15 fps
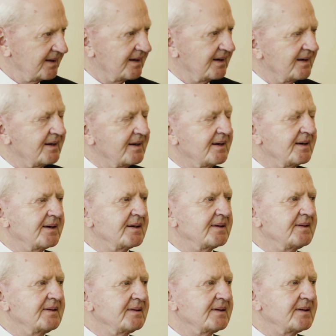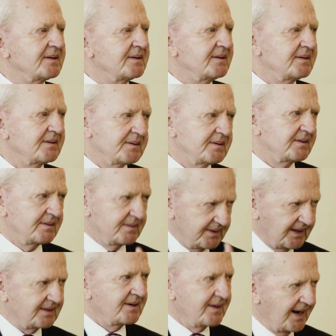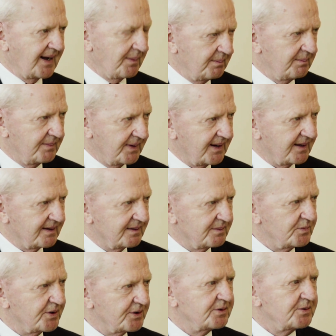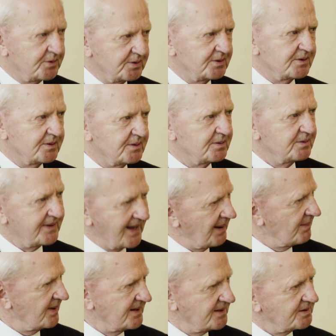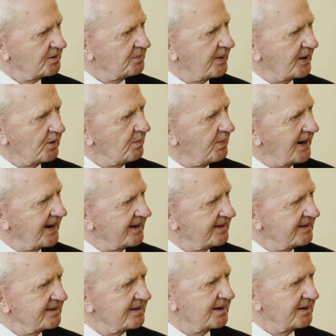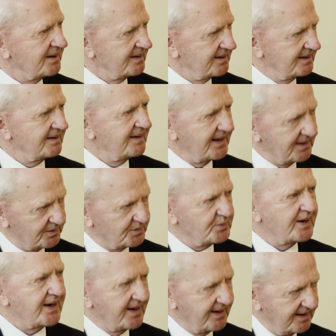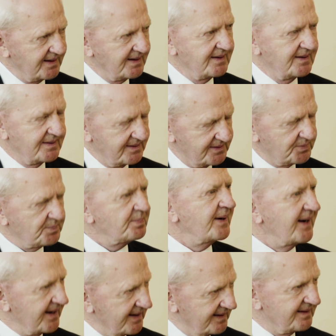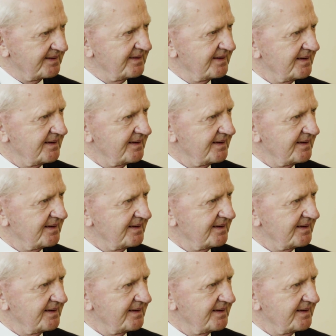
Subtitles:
that come and want to damage the power plant and in that way spread